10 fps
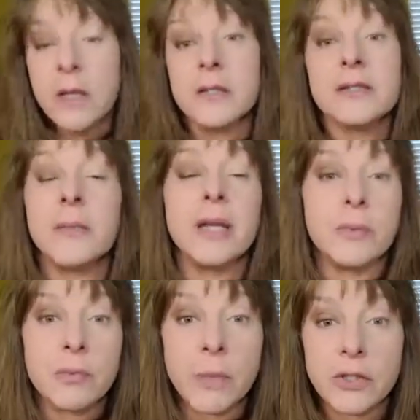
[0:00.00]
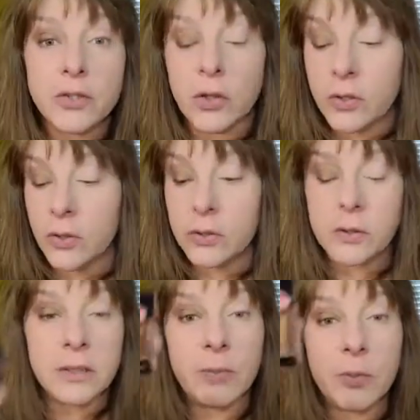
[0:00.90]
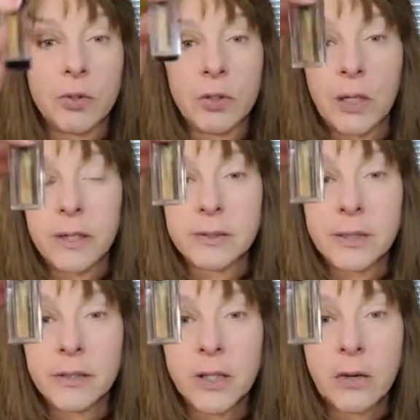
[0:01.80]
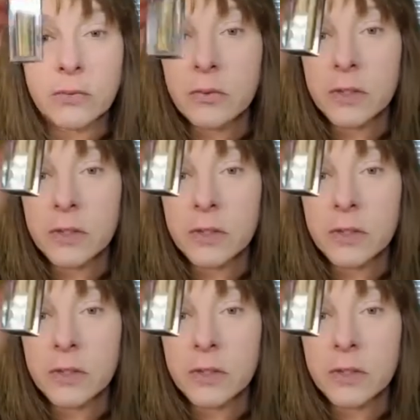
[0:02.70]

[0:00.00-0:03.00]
Somebody with much darker, deeper skin tone,